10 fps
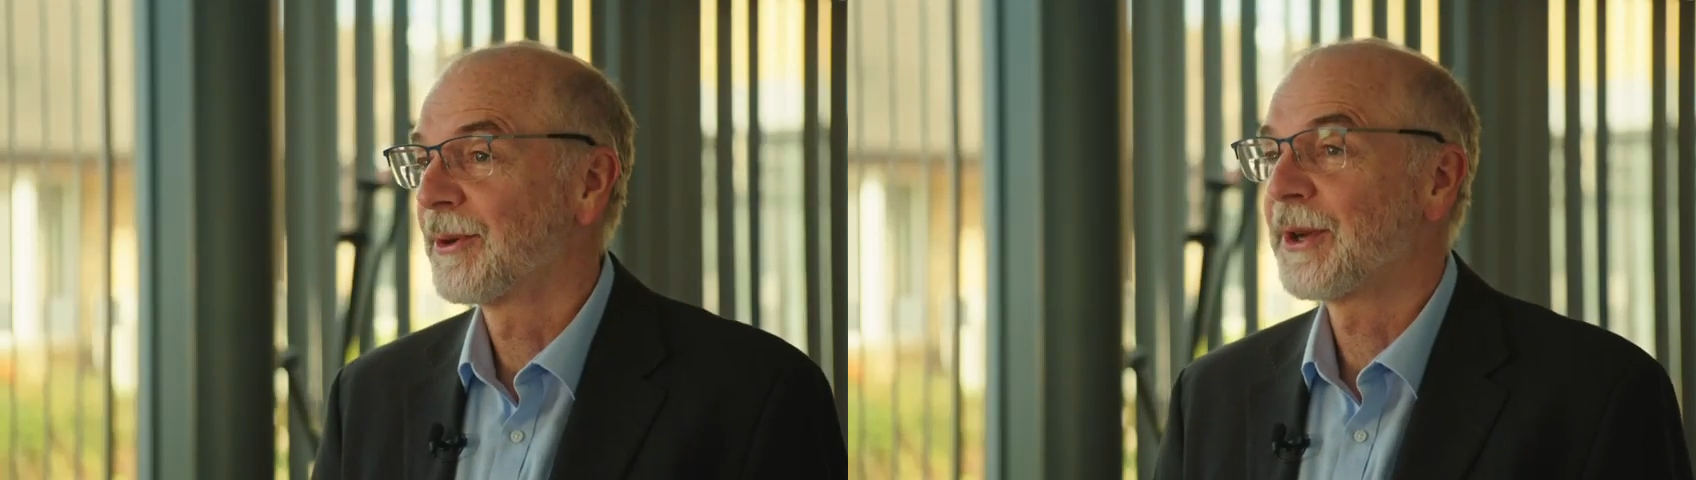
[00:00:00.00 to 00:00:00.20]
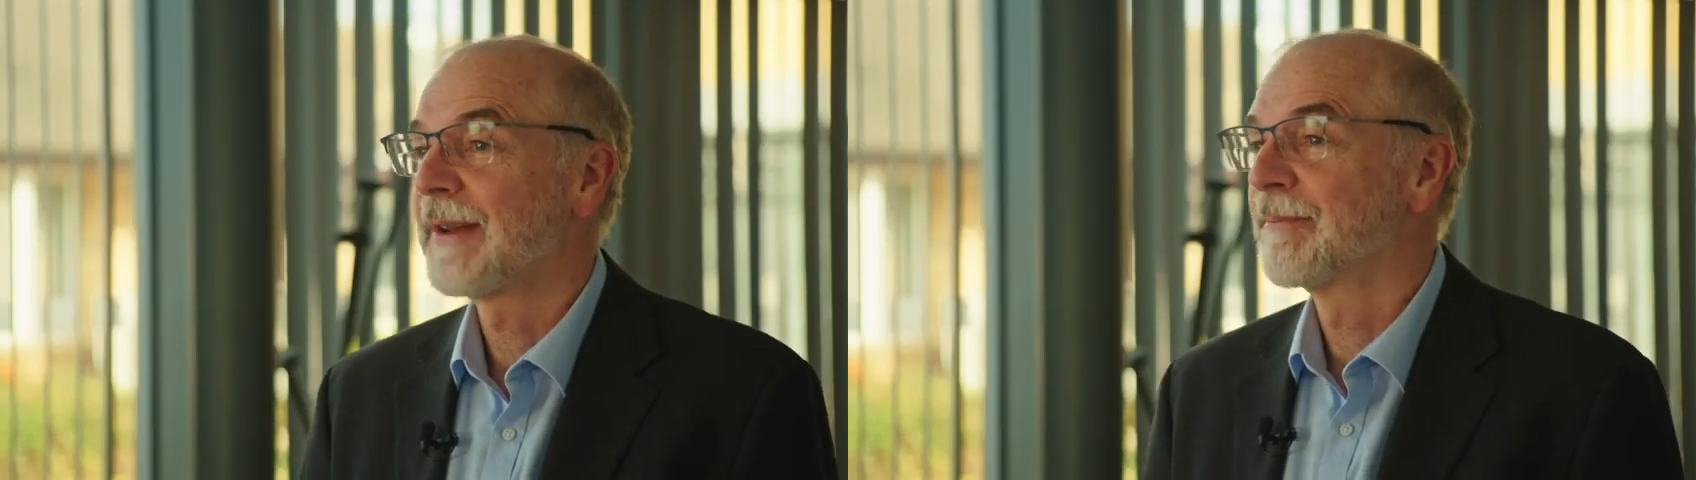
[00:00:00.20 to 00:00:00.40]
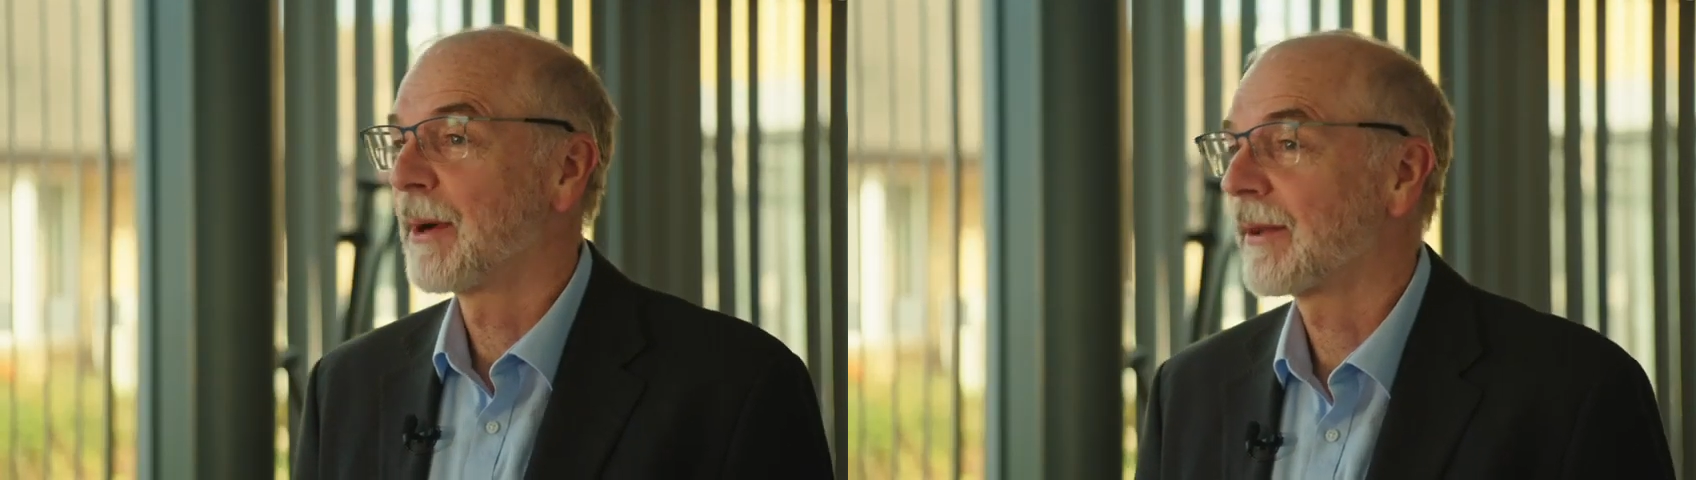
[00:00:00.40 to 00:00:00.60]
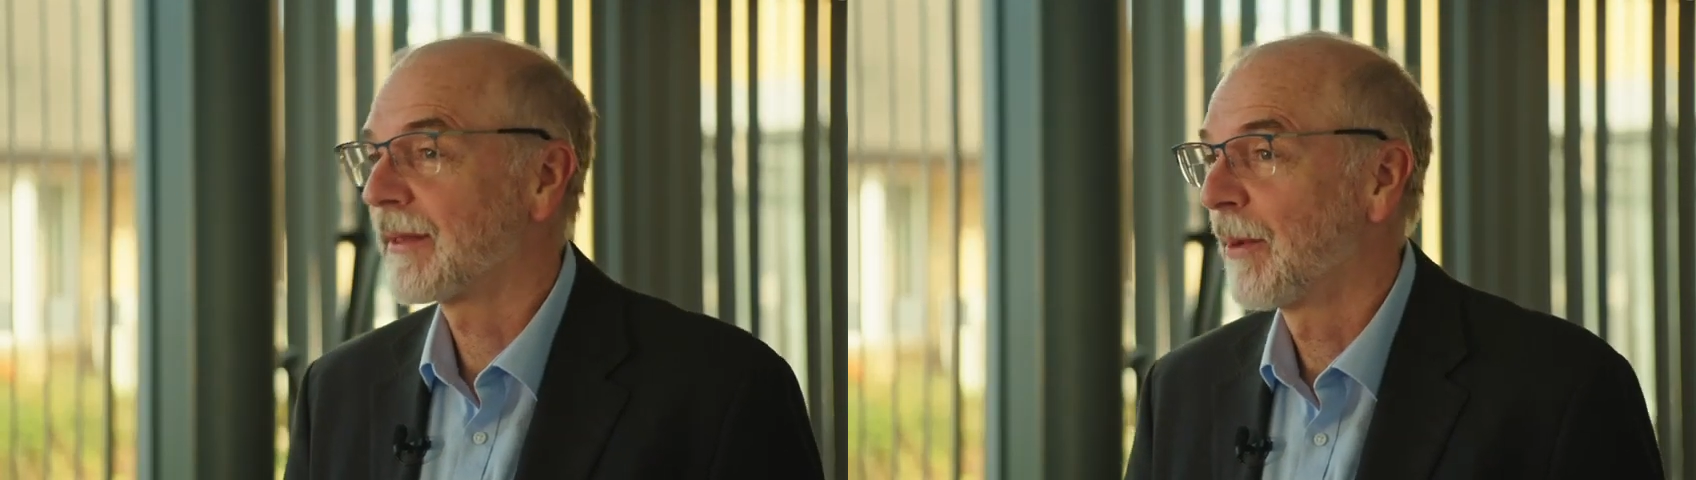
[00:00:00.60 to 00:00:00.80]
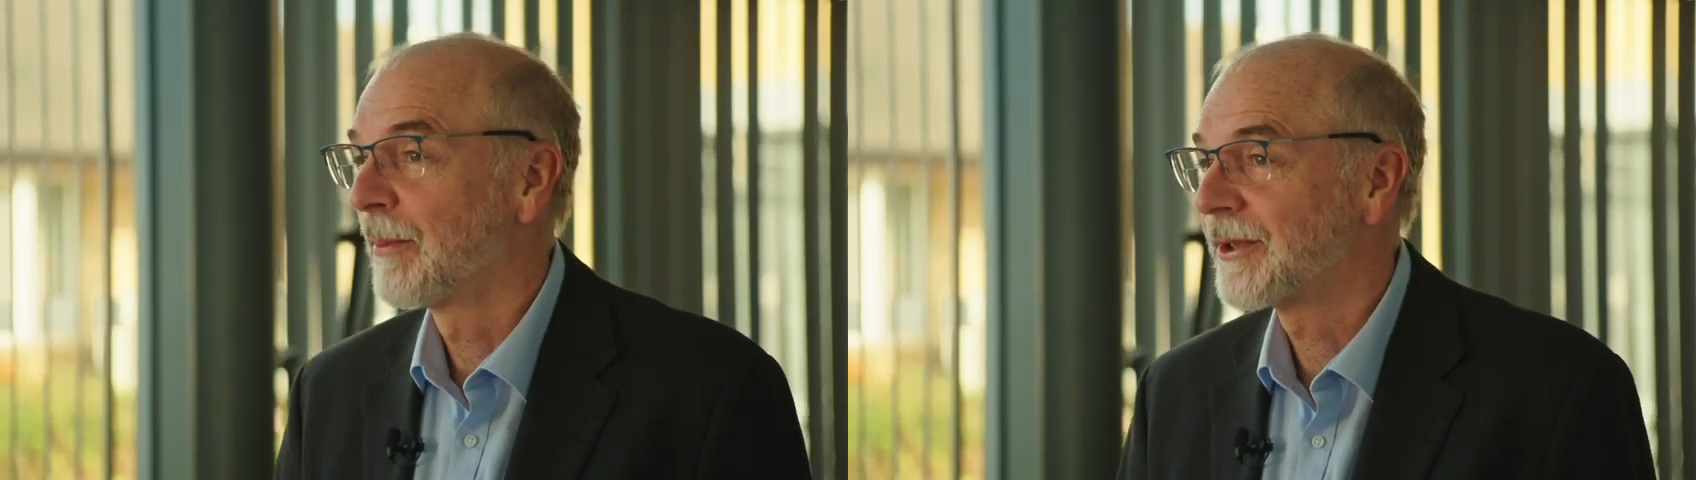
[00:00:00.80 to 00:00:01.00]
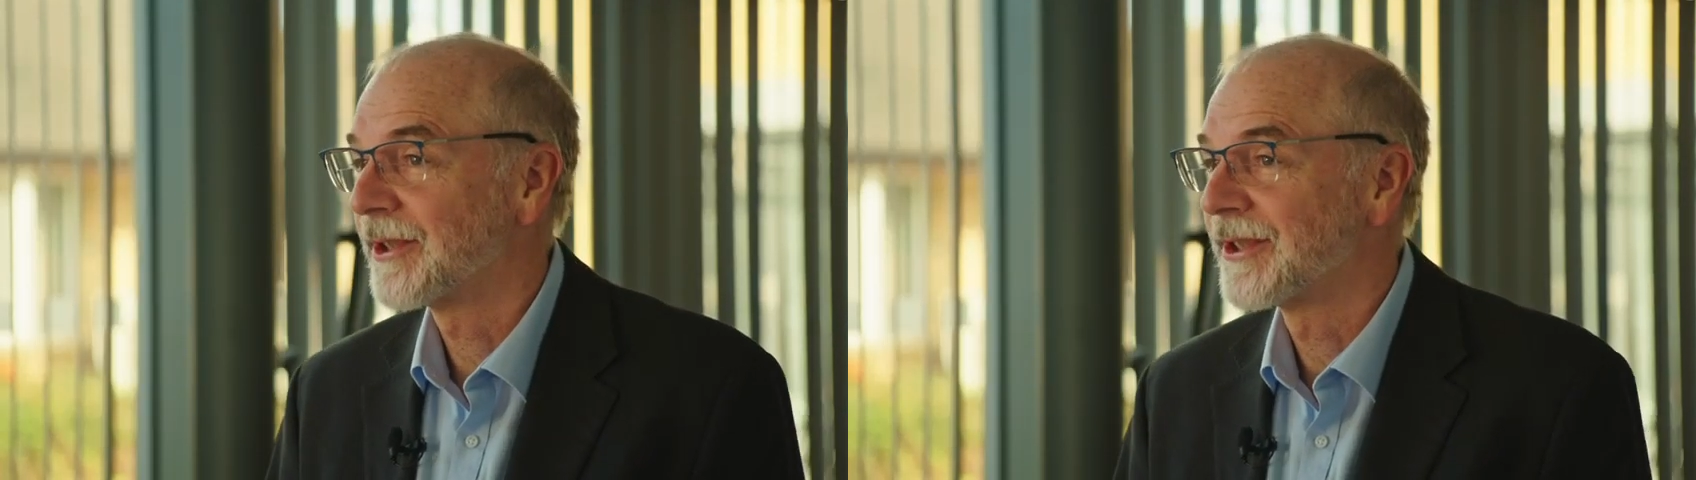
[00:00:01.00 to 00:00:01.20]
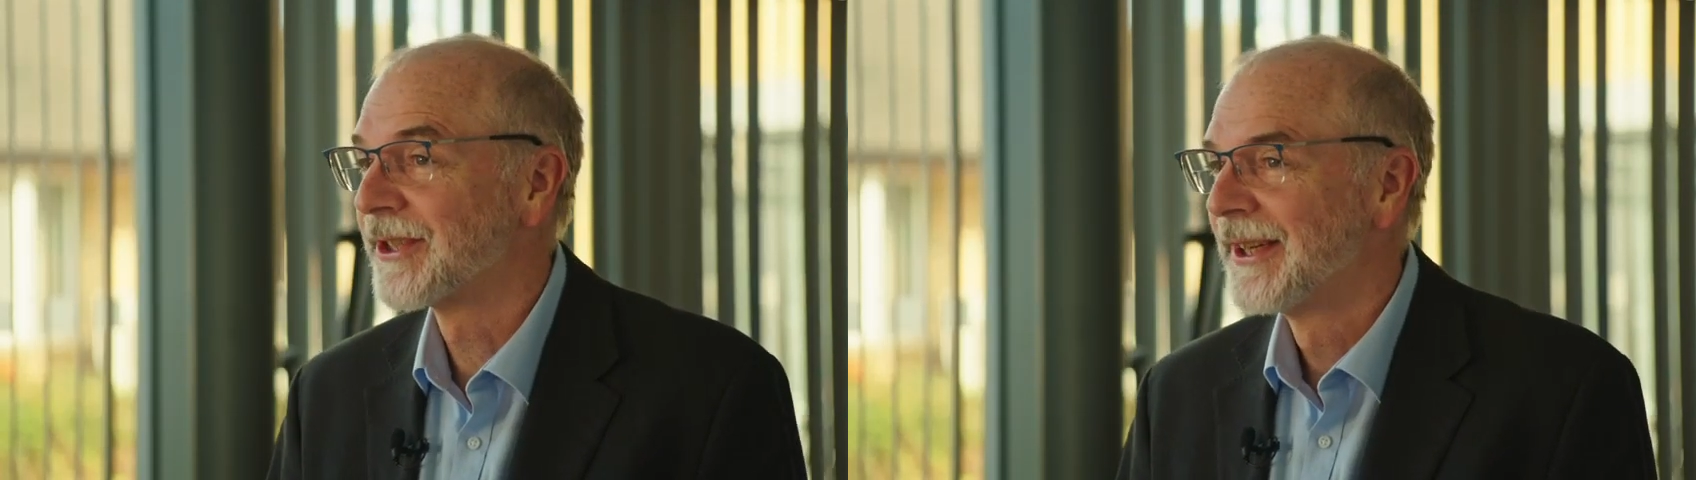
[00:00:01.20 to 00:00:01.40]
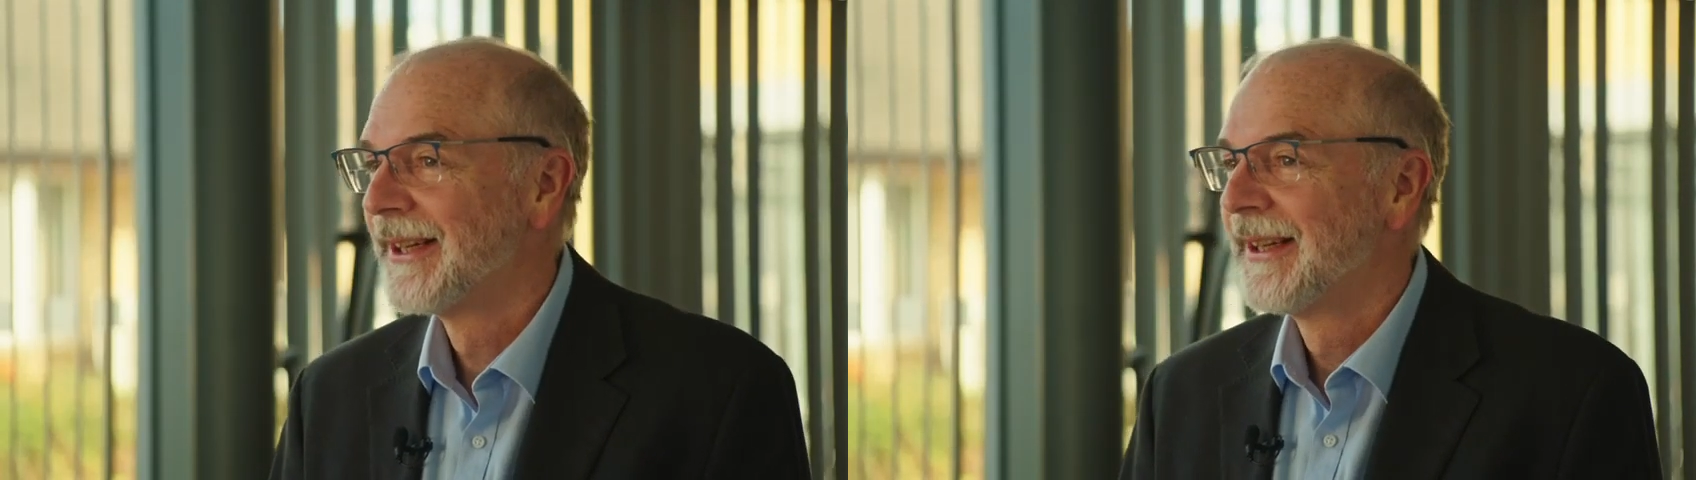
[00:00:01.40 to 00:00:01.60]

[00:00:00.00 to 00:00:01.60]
you couldn't even buy thermometers.